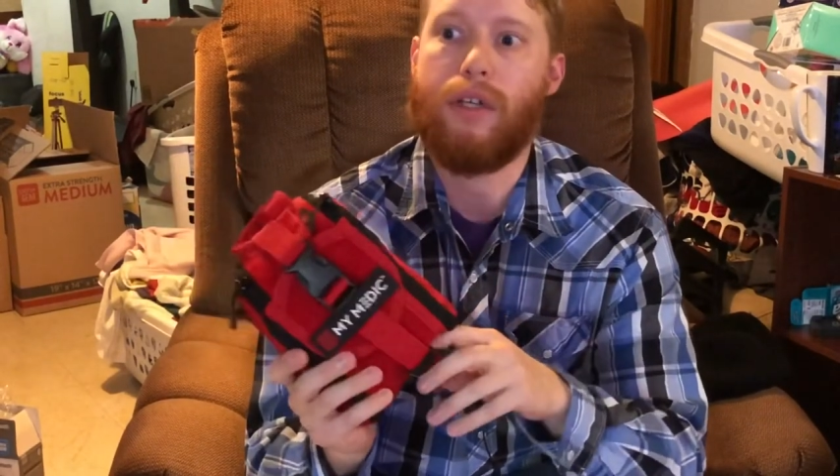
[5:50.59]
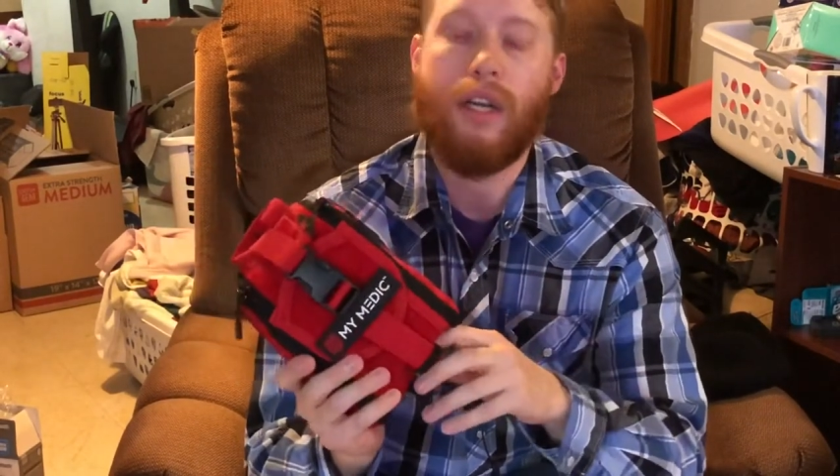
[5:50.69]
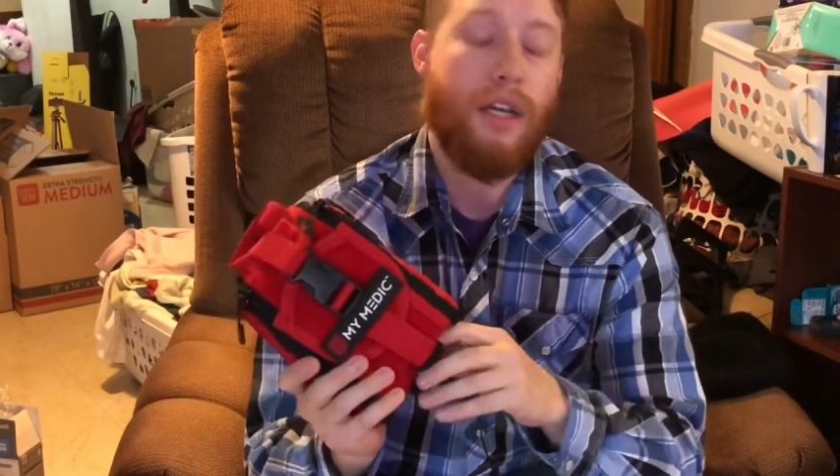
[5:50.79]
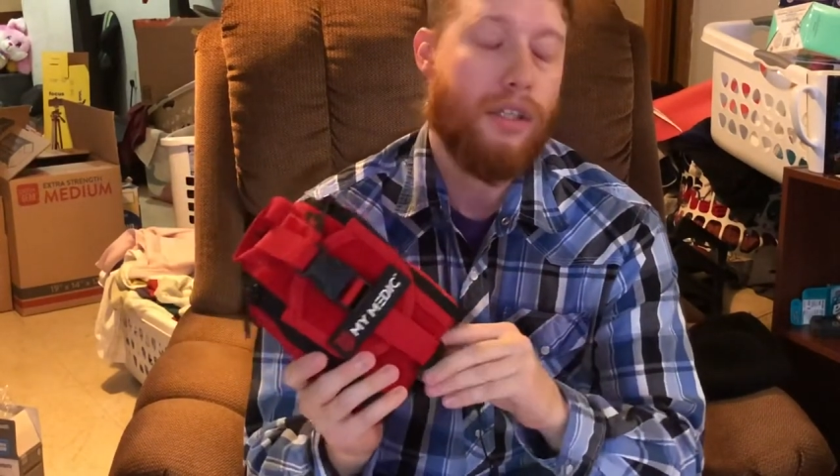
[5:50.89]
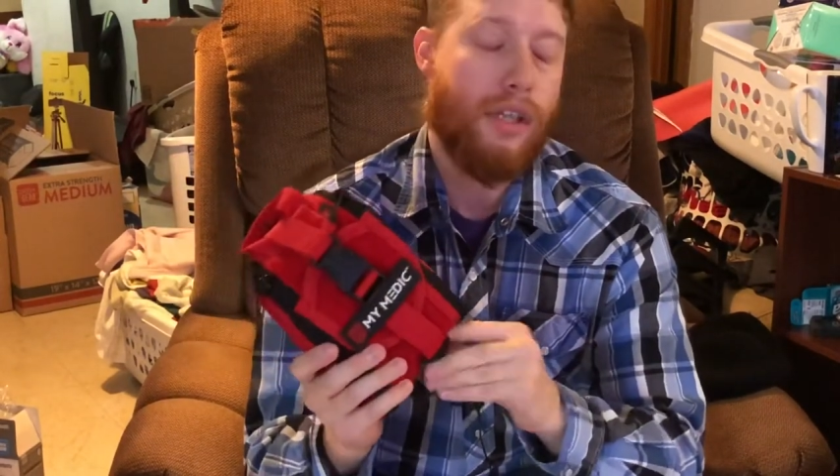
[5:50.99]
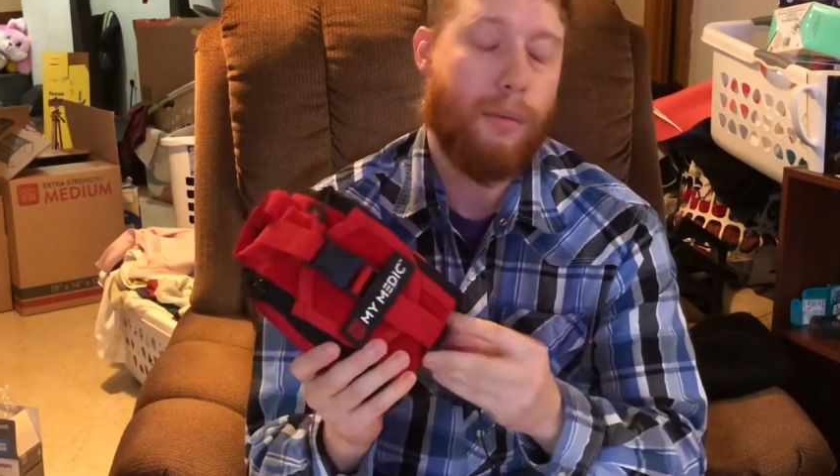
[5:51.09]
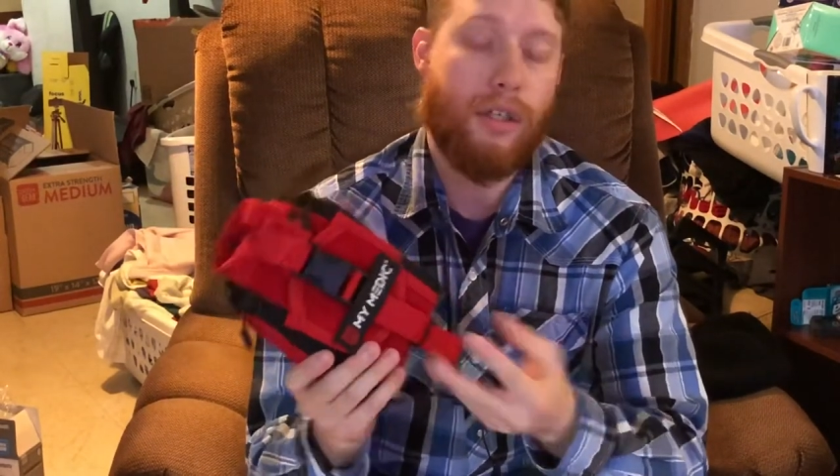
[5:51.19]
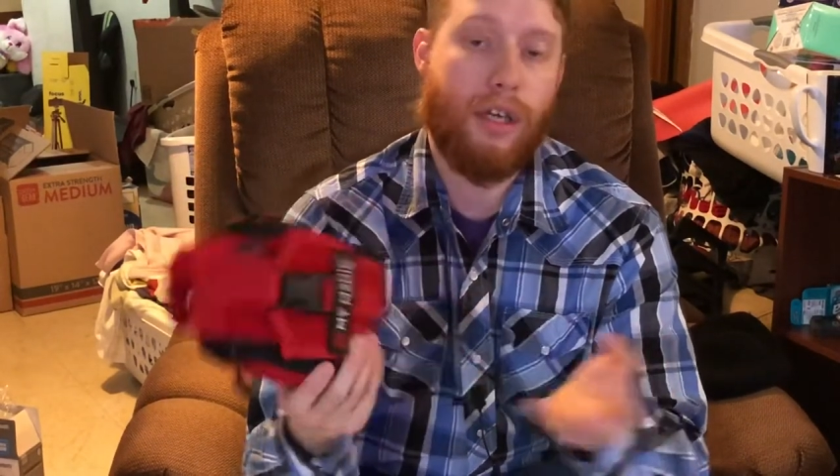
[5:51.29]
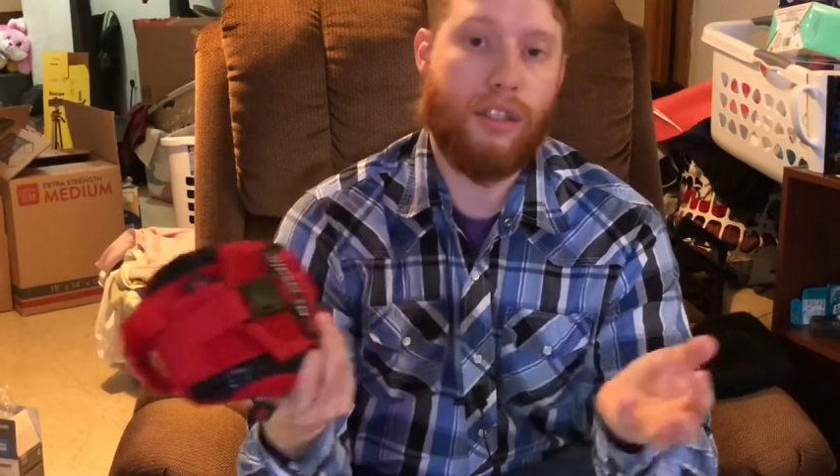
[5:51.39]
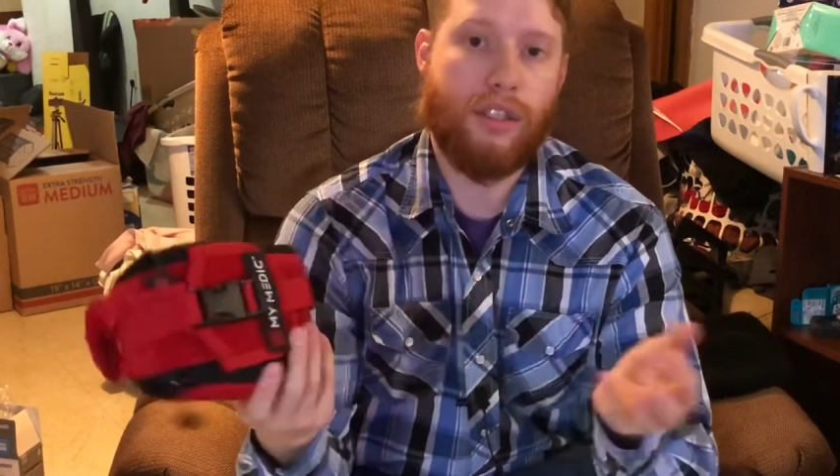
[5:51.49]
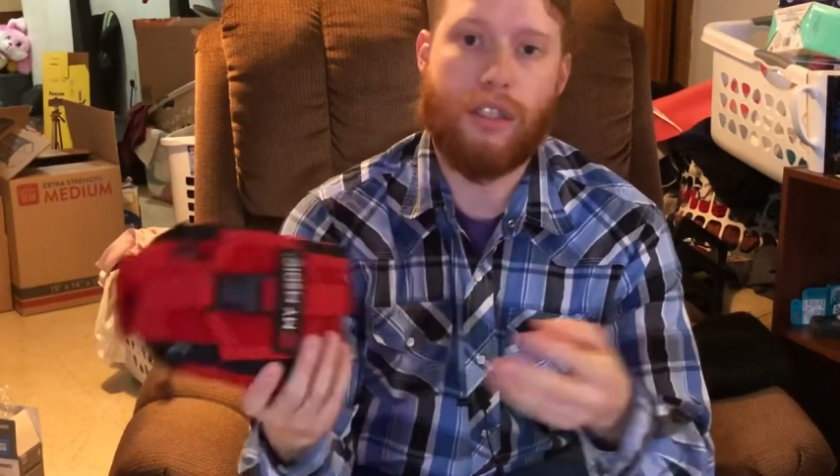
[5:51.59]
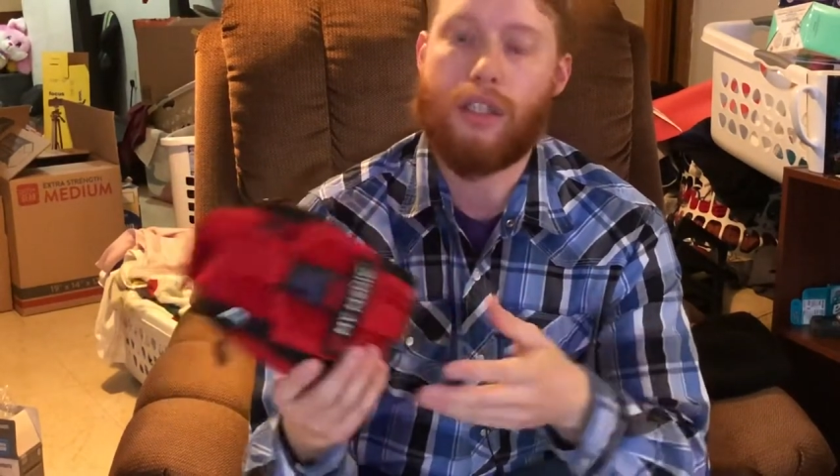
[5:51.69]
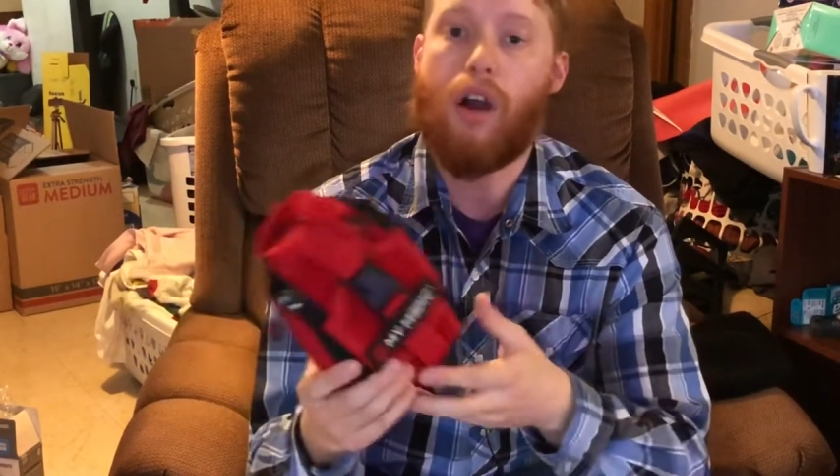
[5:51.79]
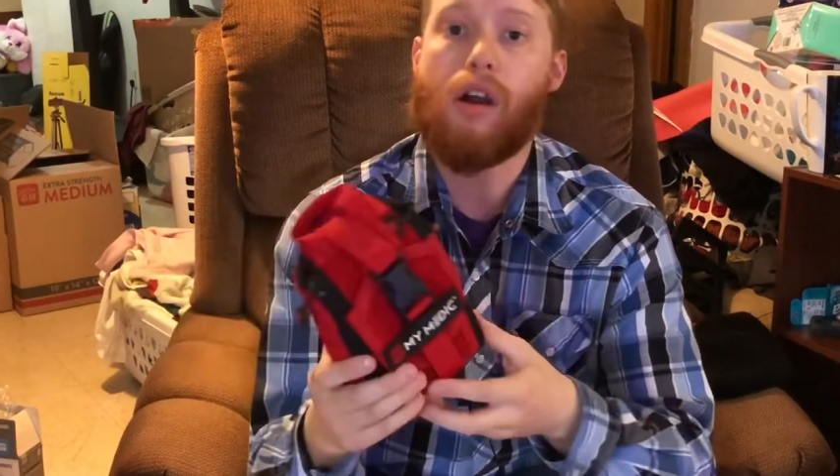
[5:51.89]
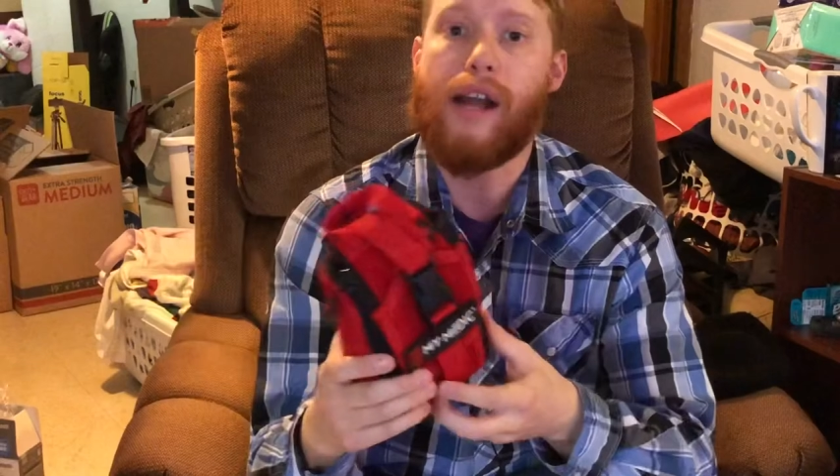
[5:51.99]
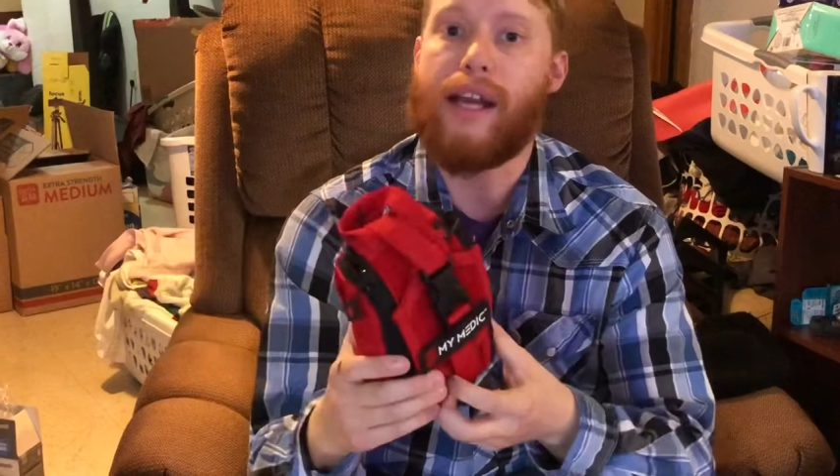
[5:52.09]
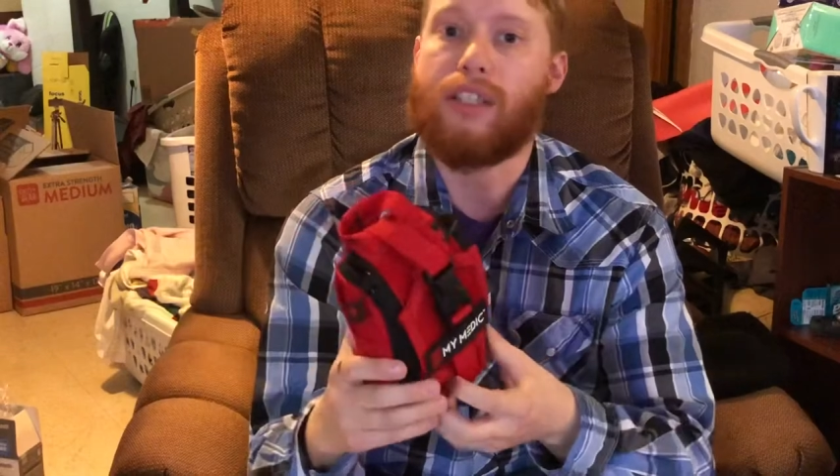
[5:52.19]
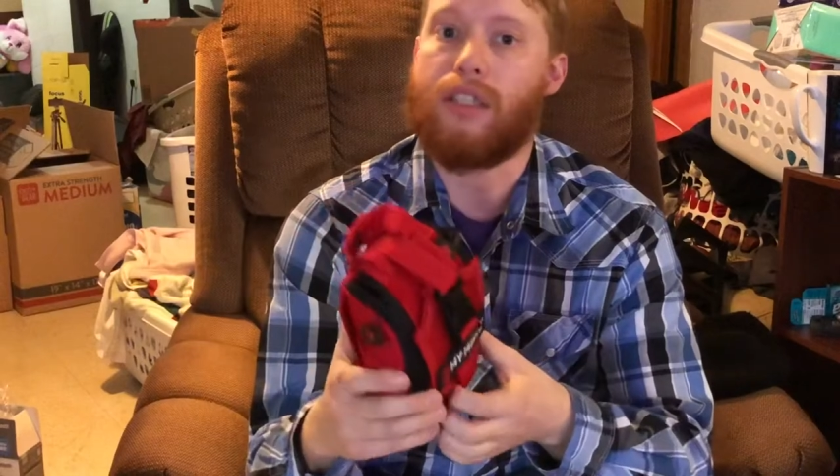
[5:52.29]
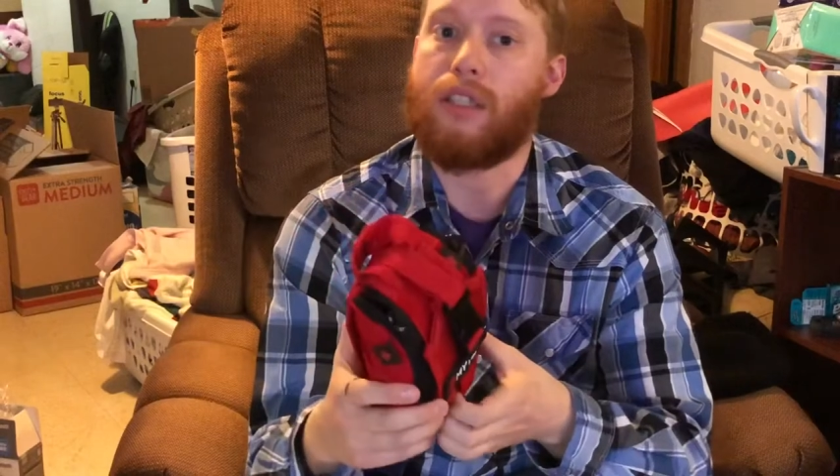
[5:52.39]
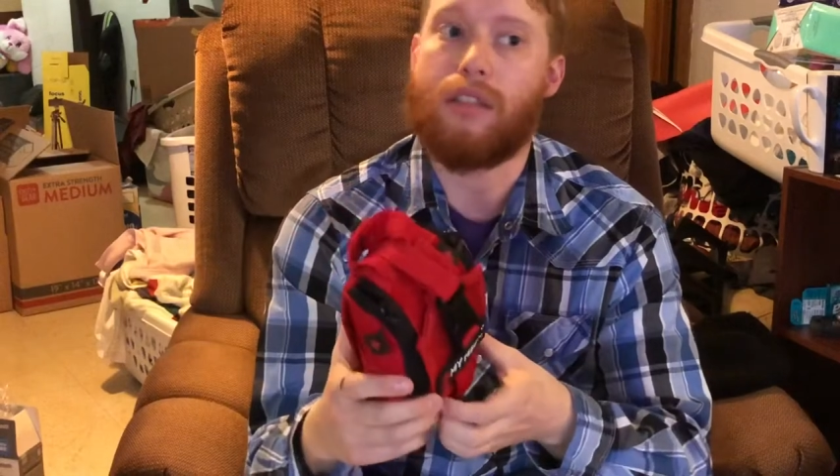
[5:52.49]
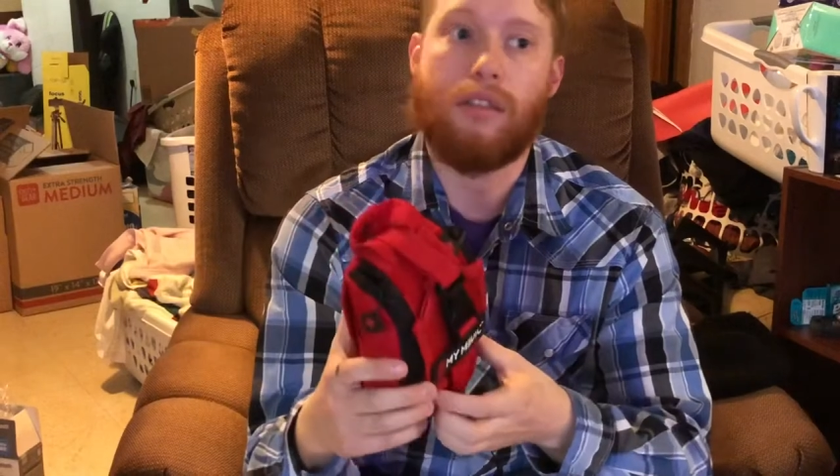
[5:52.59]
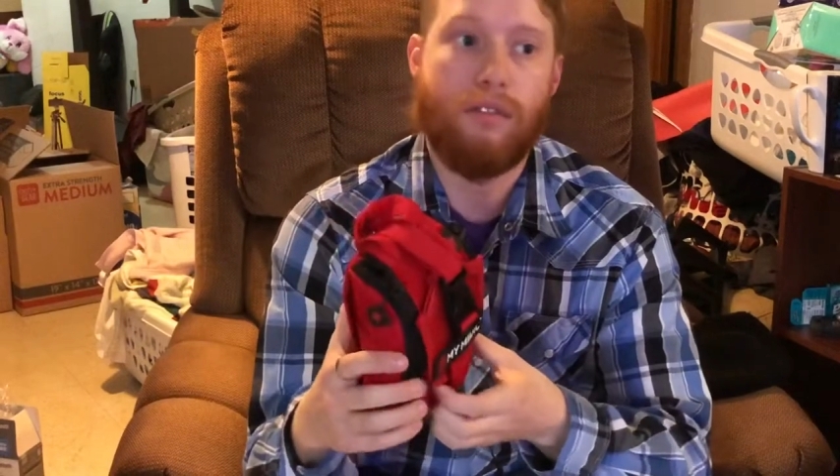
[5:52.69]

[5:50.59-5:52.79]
You come across a car accident,